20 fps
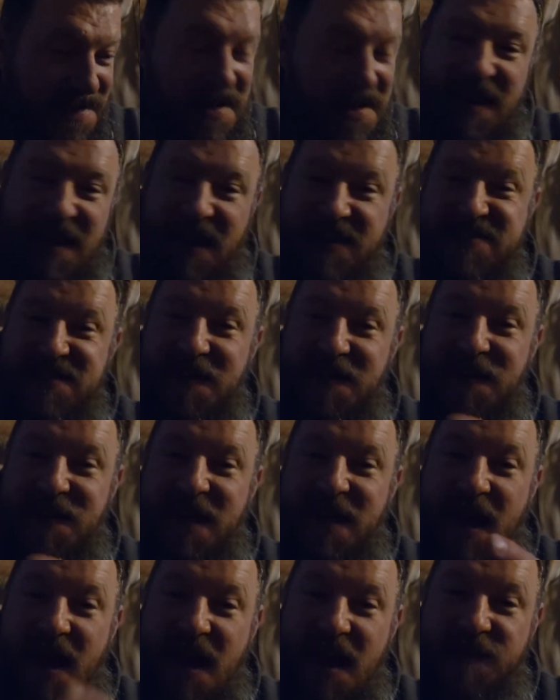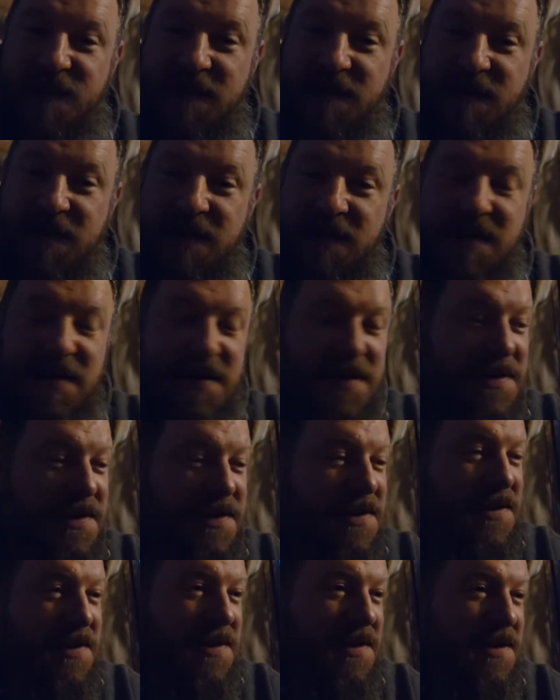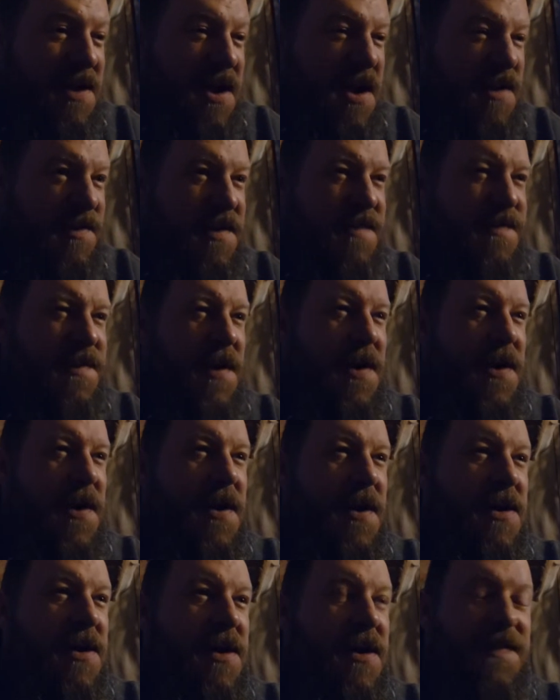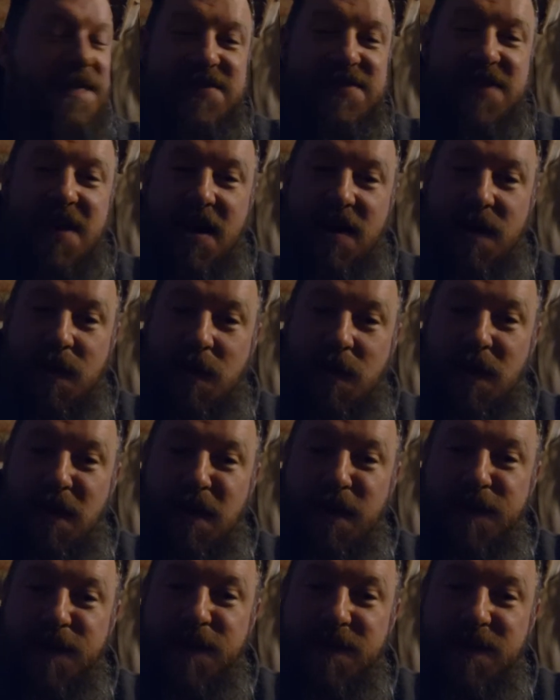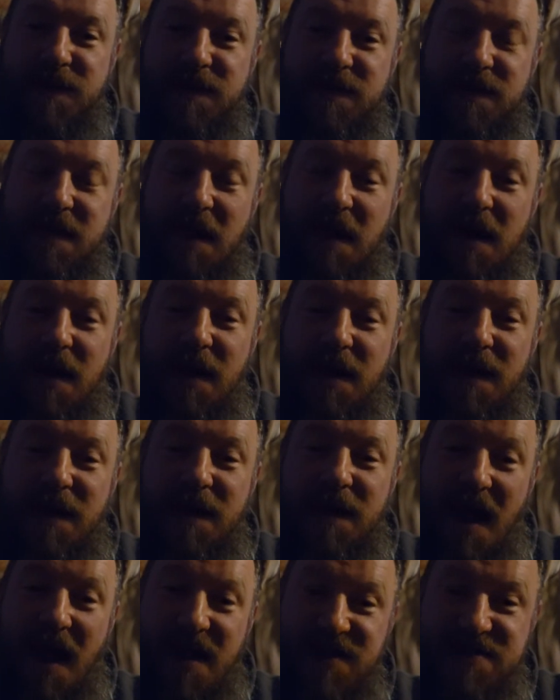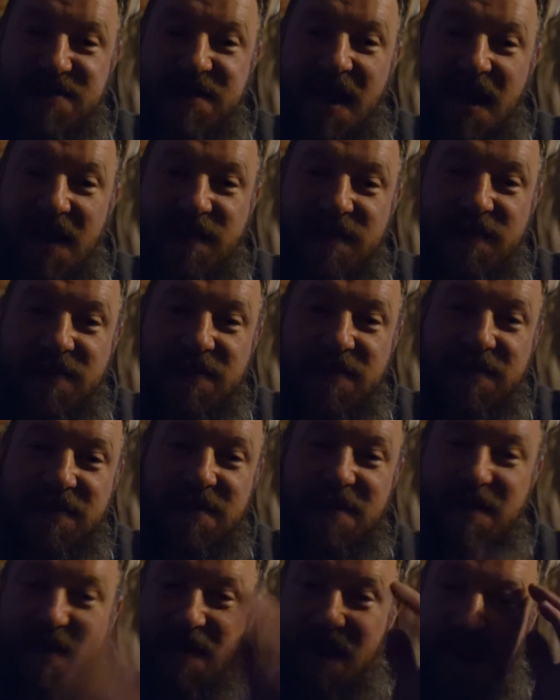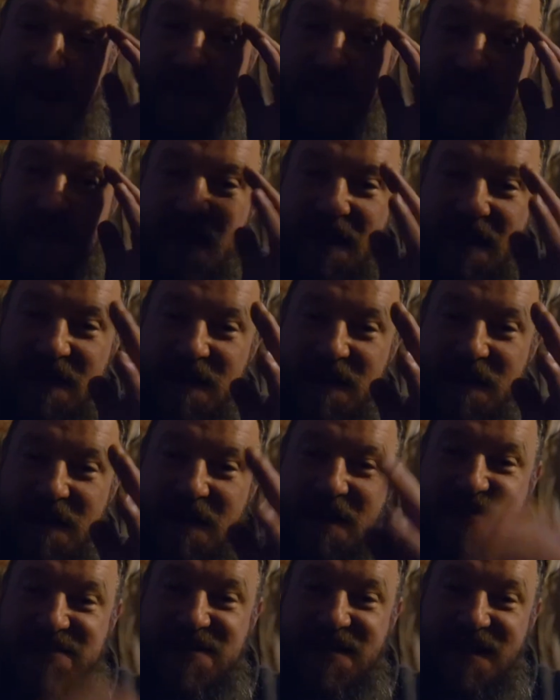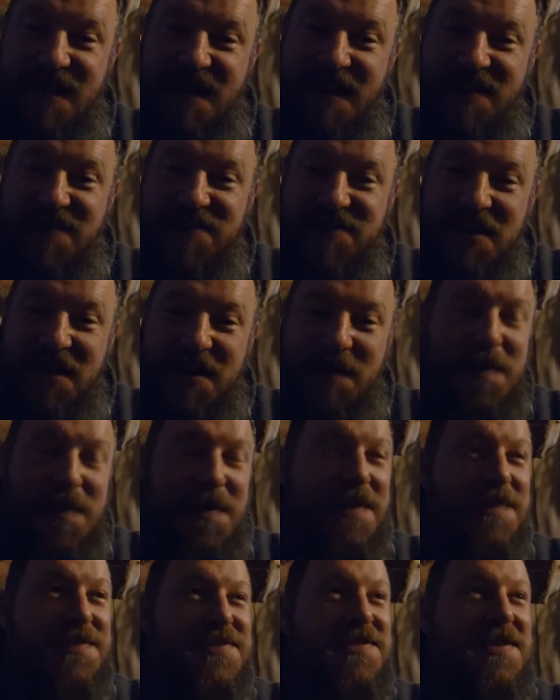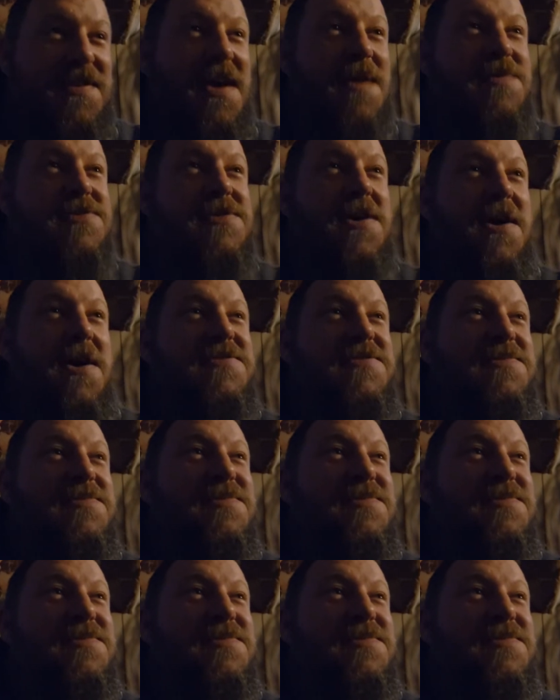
he's the only guy I've ever even heard of that's got a wolf on ice skates. I skated across the lake, shot a wolf, so that was awesome.